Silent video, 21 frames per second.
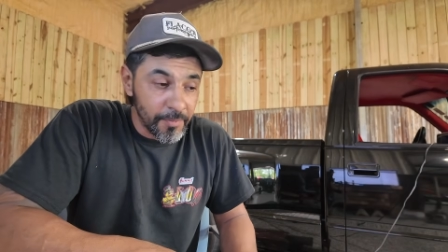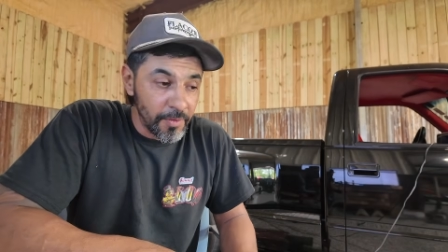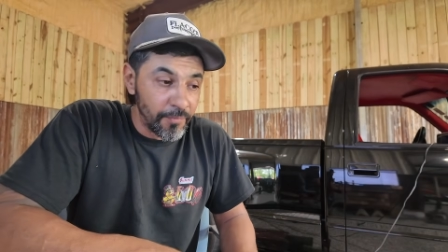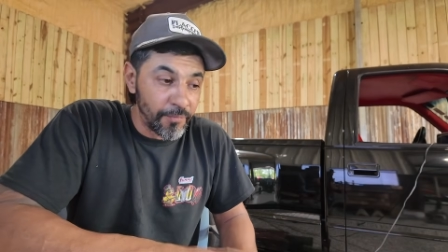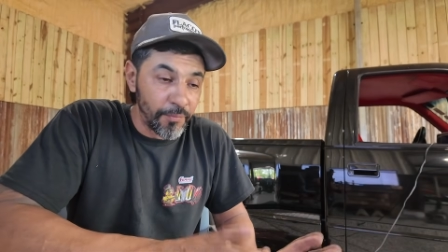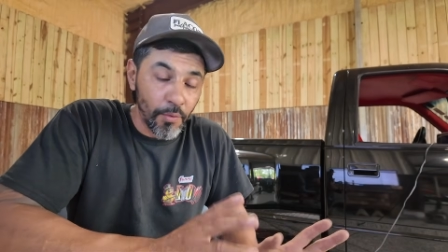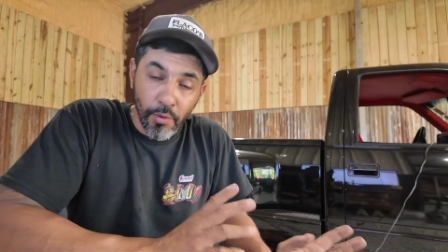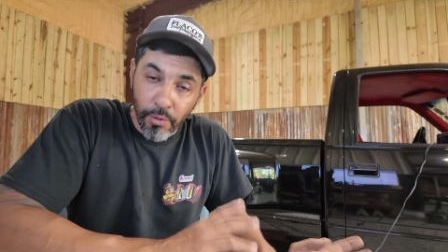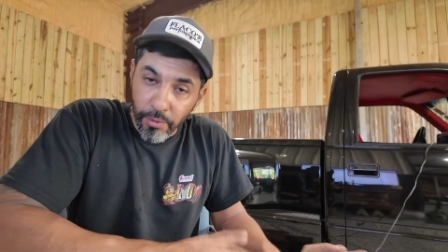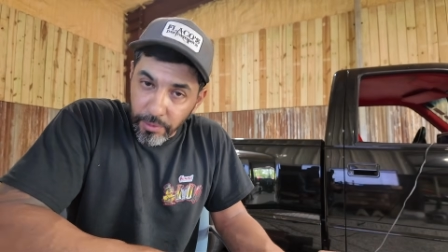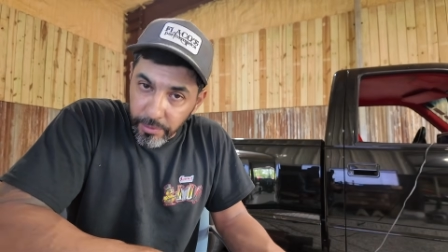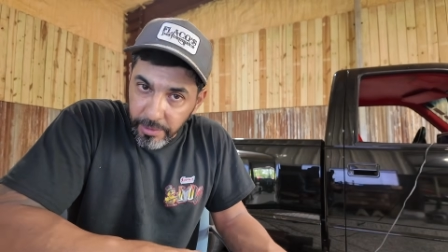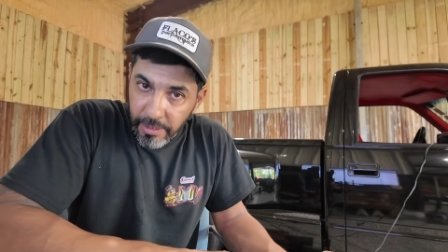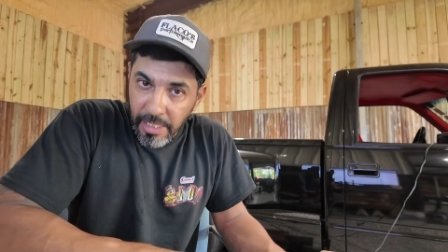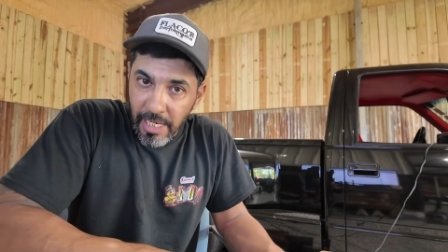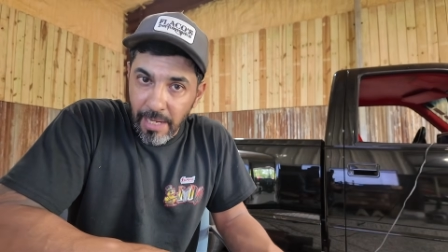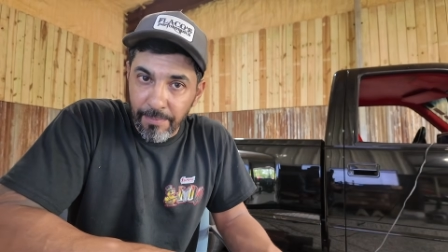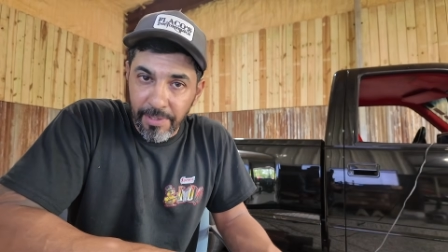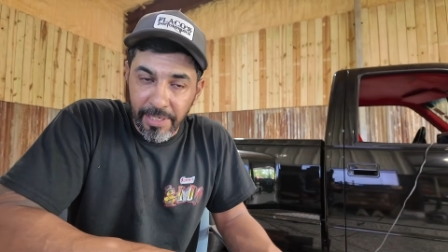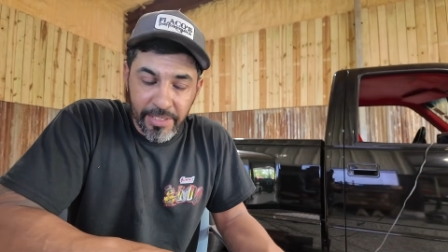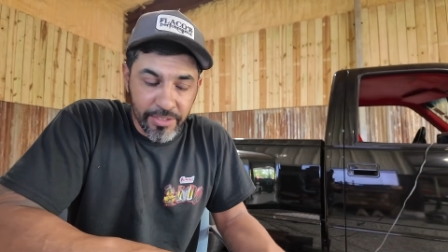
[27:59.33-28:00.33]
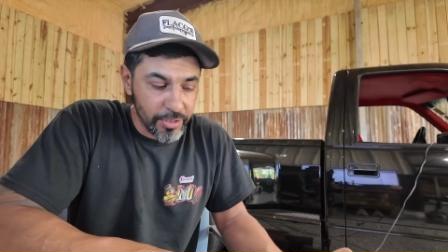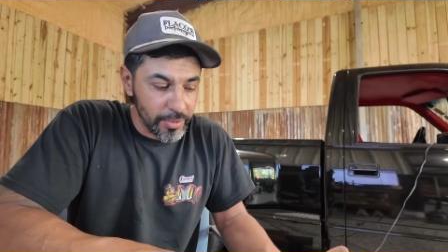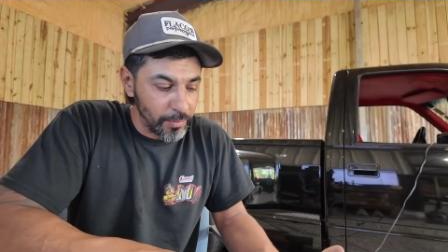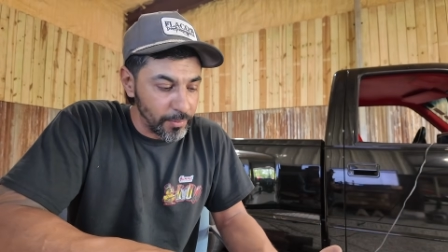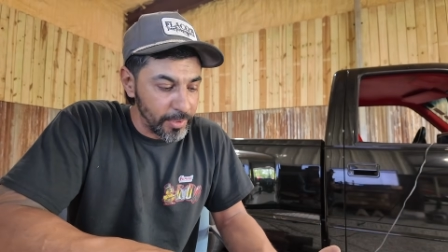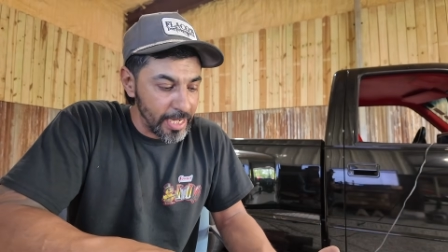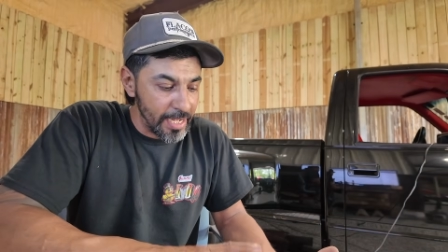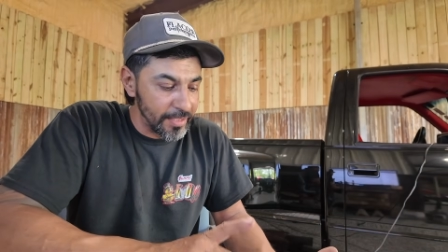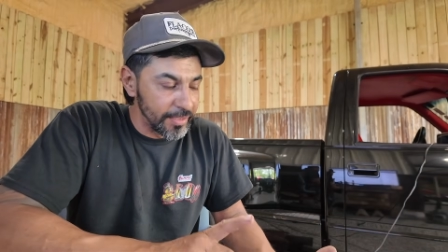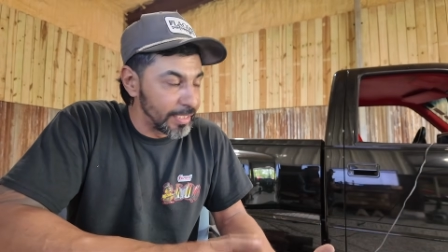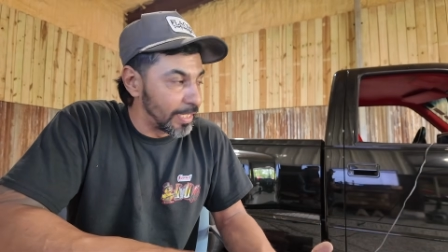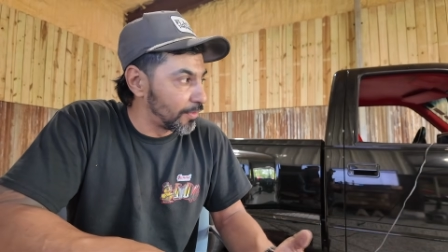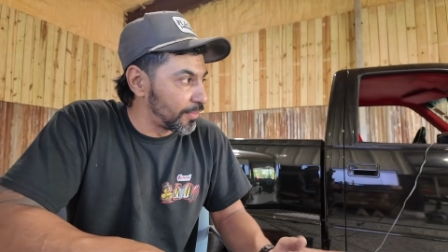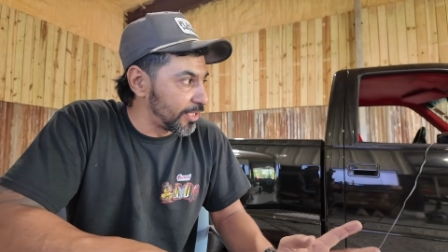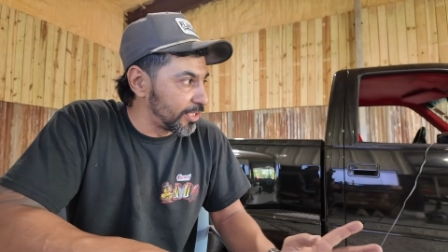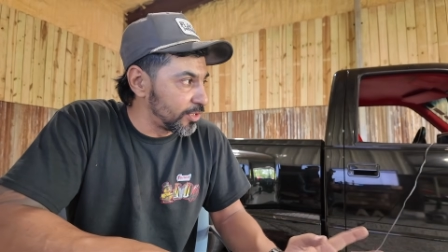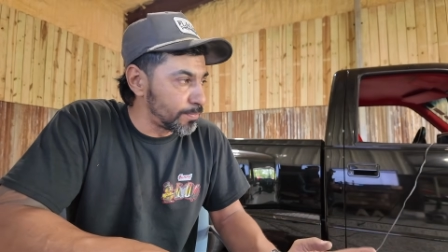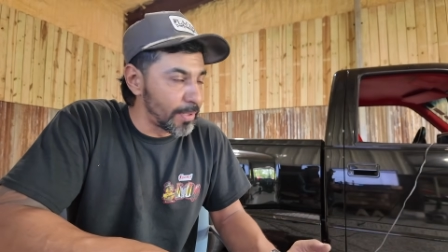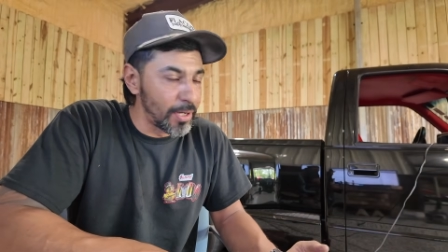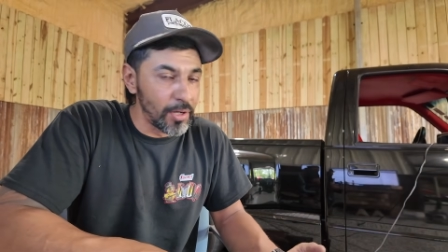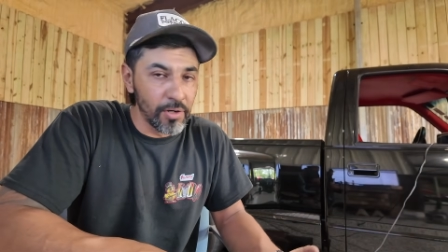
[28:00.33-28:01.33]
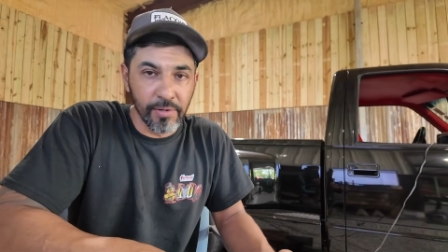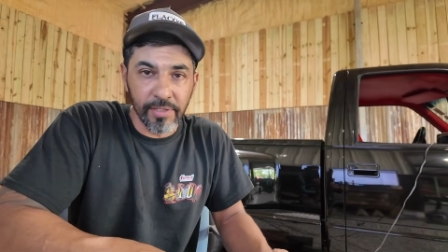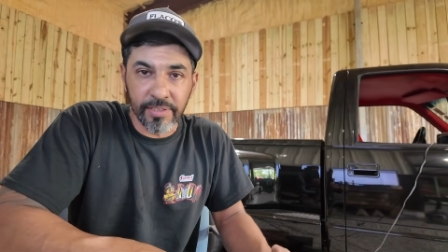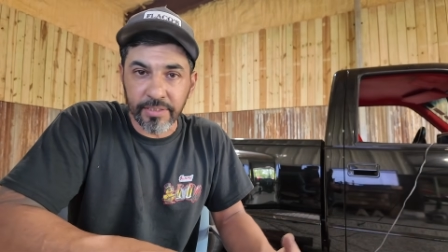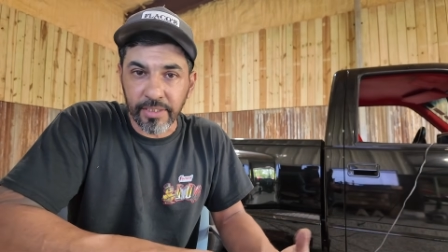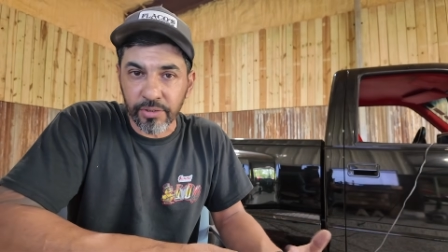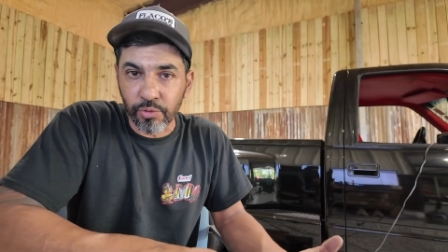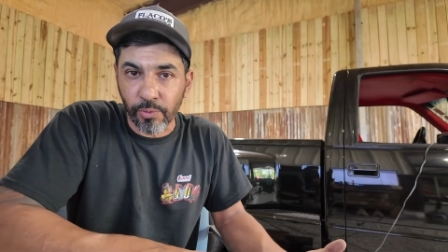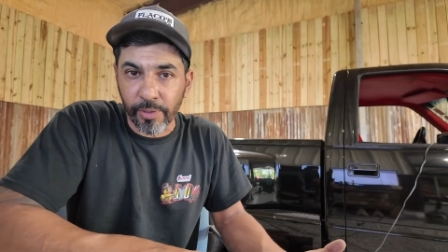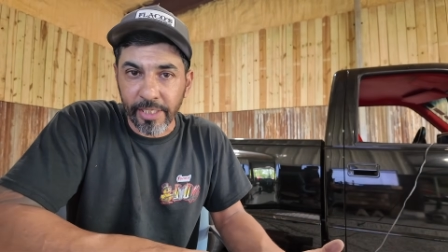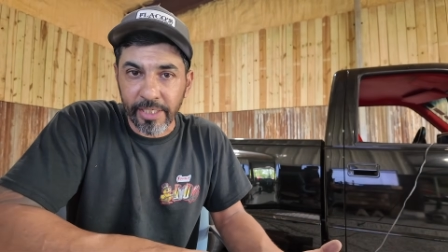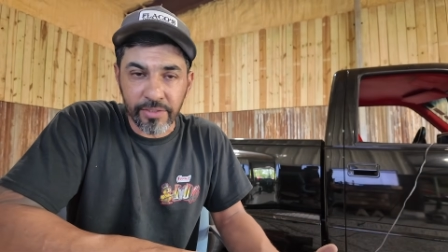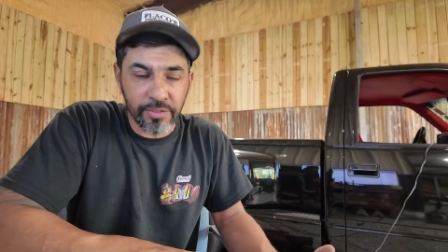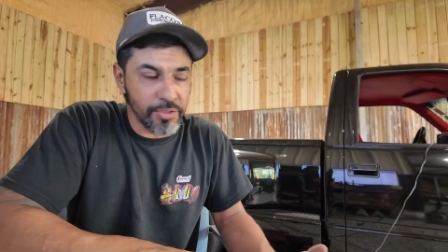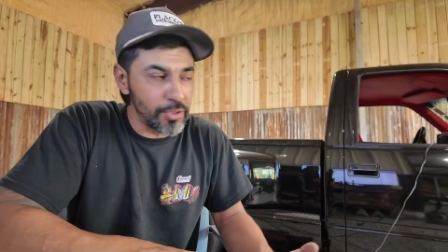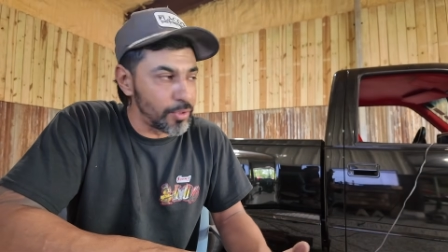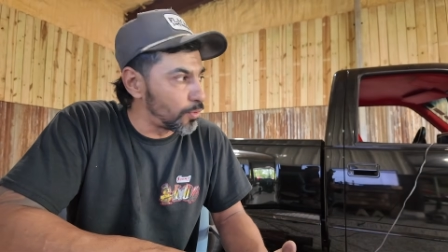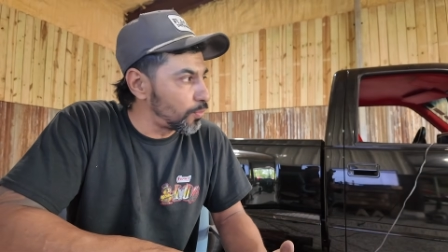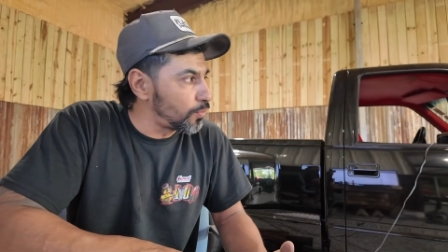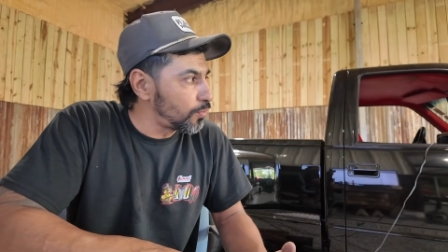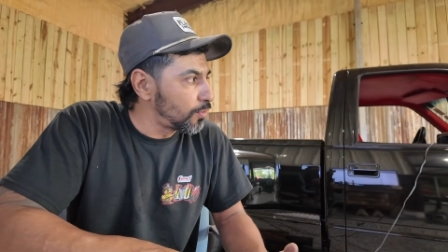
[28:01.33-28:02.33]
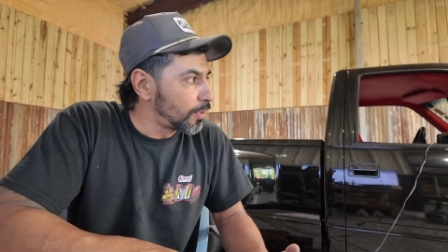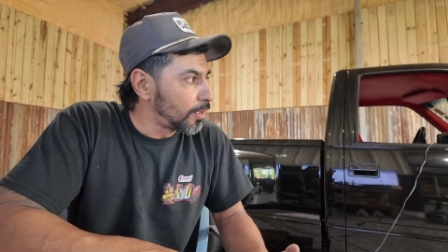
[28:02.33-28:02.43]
for the combination that we have. Now this motor is a 22,